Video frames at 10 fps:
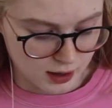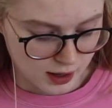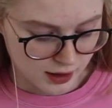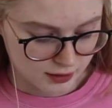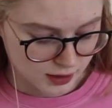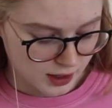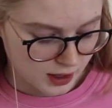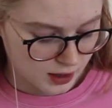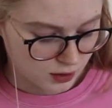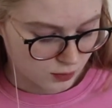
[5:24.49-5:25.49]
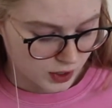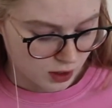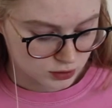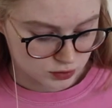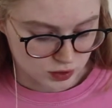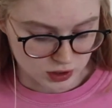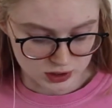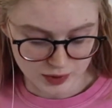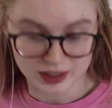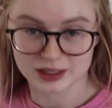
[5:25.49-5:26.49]
And then we also talked
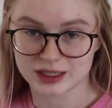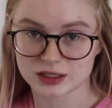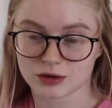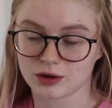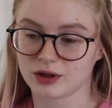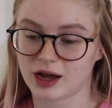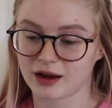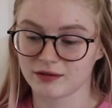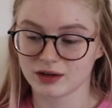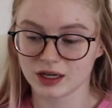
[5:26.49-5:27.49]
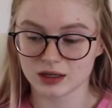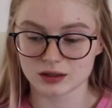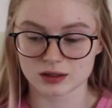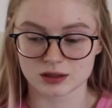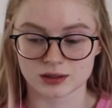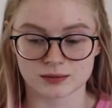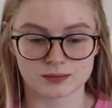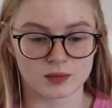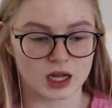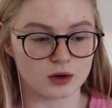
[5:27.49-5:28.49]
about a distal aliveness.
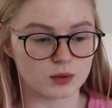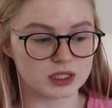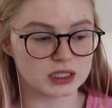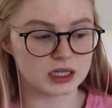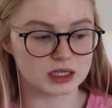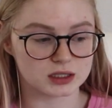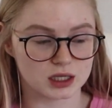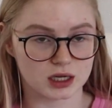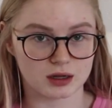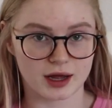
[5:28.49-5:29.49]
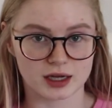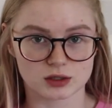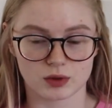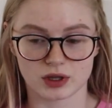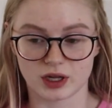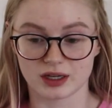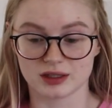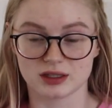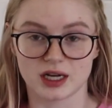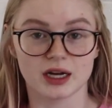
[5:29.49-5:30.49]
And we did this in class with like
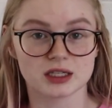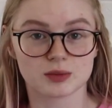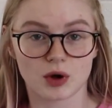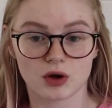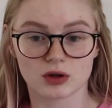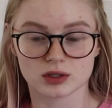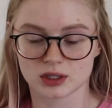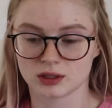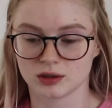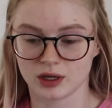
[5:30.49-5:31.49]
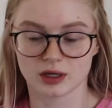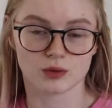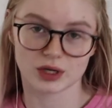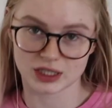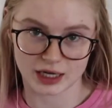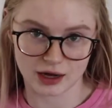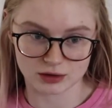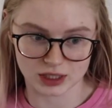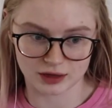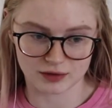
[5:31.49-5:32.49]
the tennis balls, and then we did it
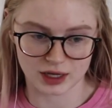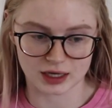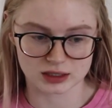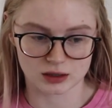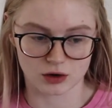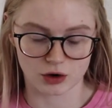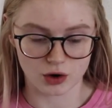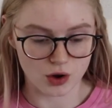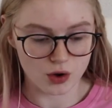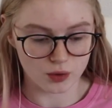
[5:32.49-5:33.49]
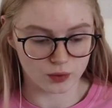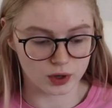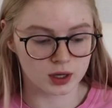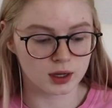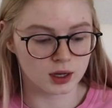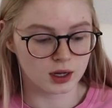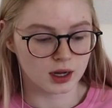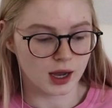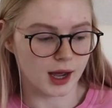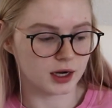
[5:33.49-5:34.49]
outside of class on our own.
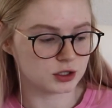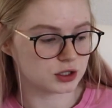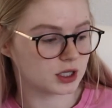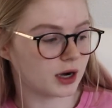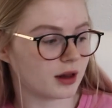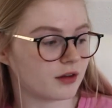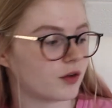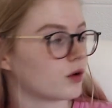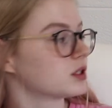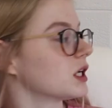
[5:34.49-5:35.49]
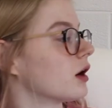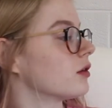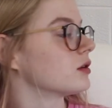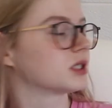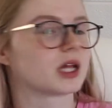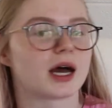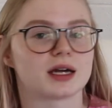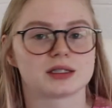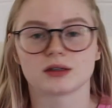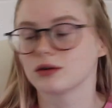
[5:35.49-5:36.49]
And it's just kind of like focusing on those
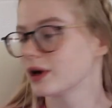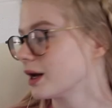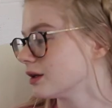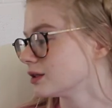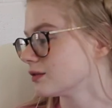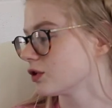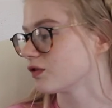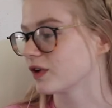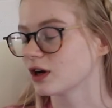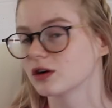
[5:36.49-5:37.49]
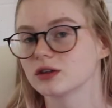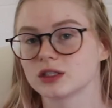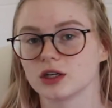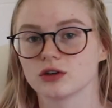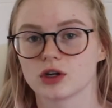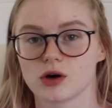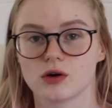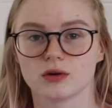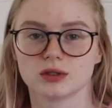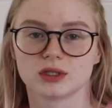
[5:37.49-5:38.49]
last little ends of your fingers and your
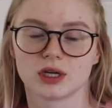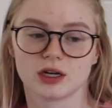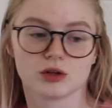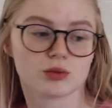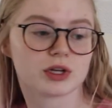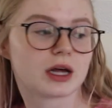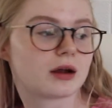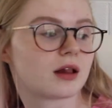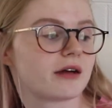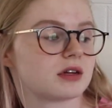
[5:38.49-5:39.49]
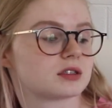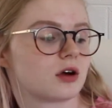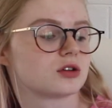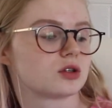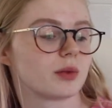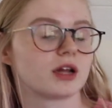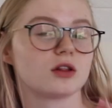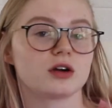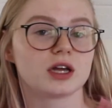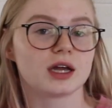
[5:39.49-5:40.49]
toes. And you bring that aliveness also by
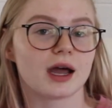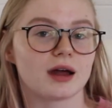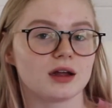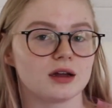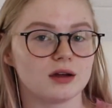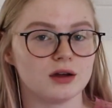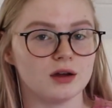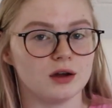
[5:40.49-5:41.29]
looking at it.